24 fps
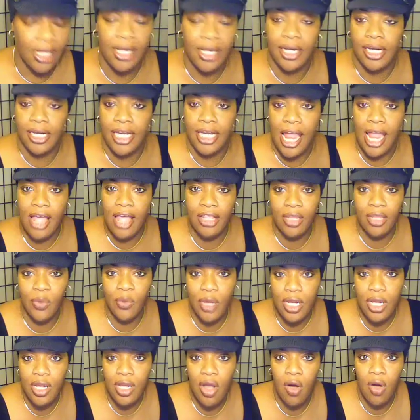Now that
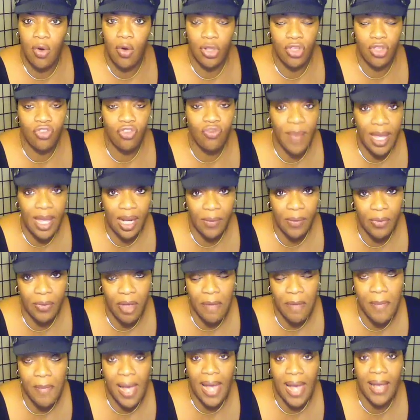we know you've made up your
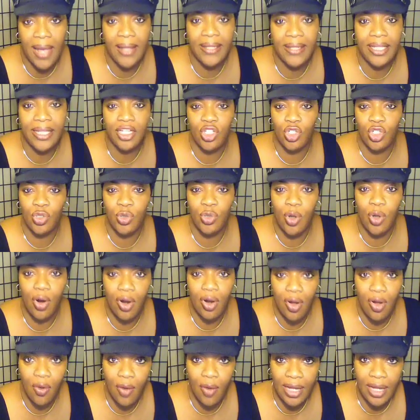mind that you are
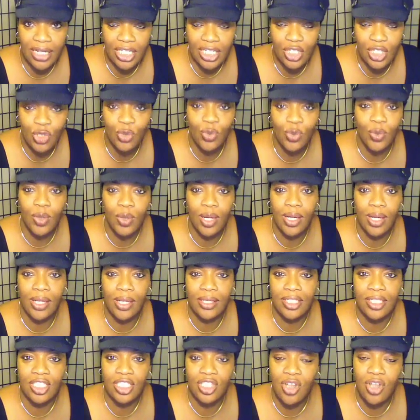going to
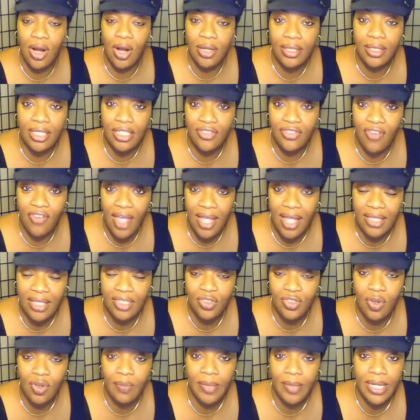start this
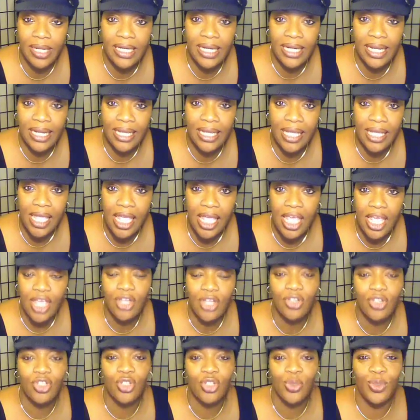fast on Monday,
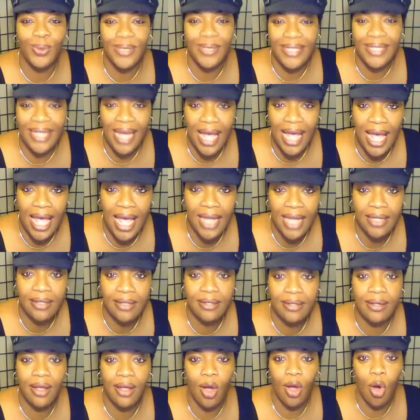do
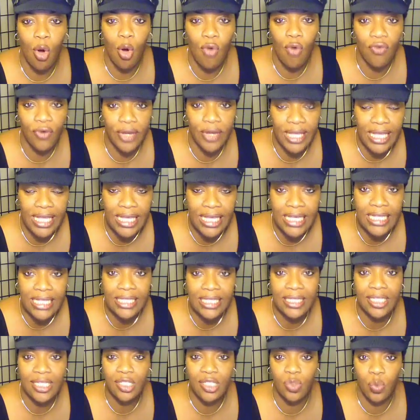not
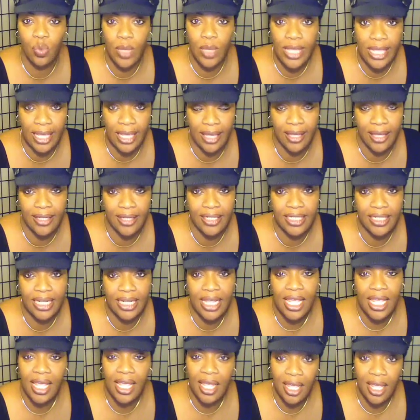overeat this weekend.
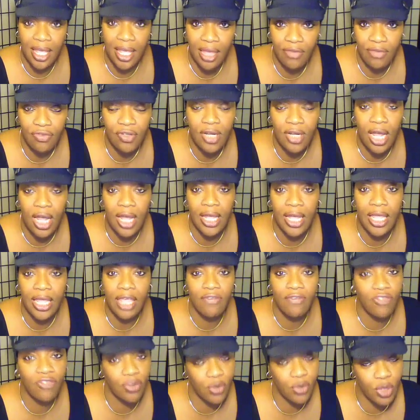
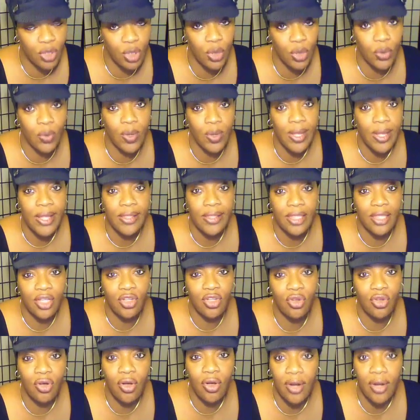If you do, then
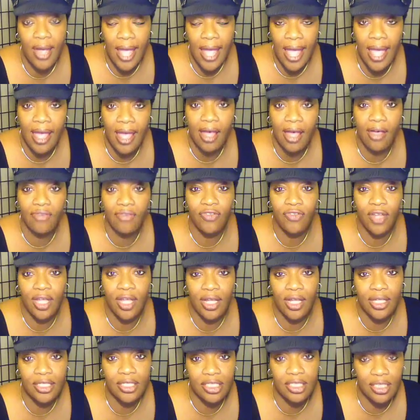you're going to have
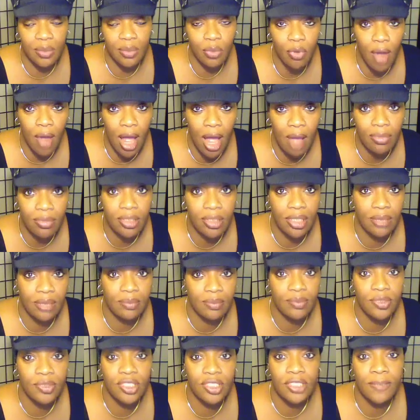some
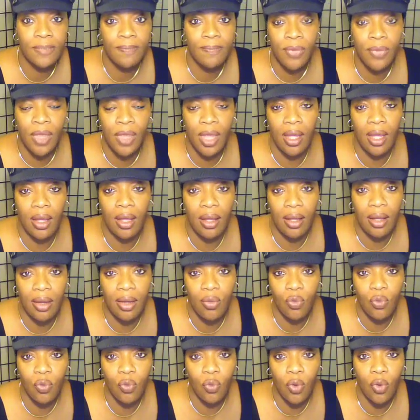problems.
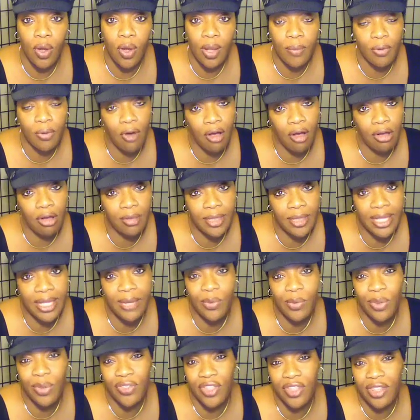Probably
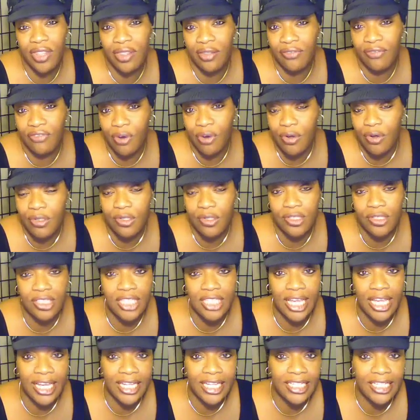within the first or
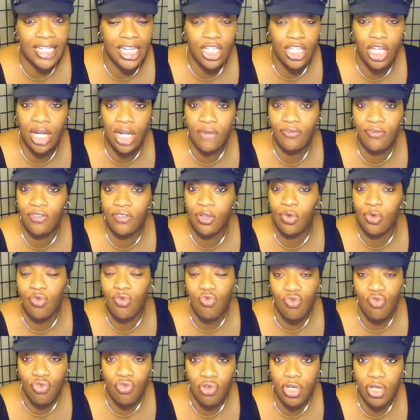second day, you're going to feel
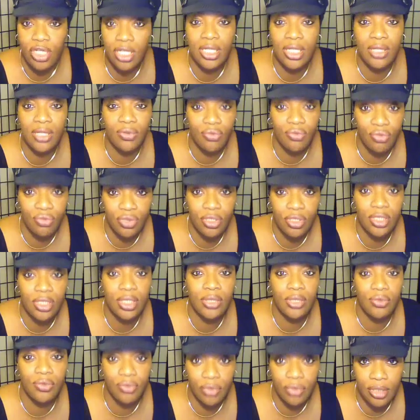really,
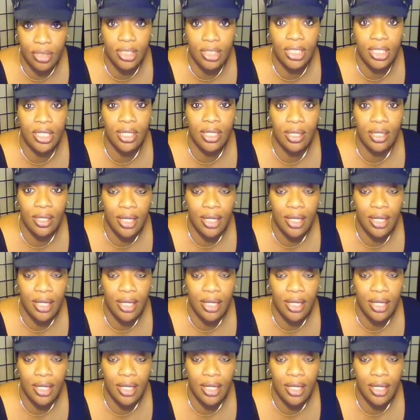real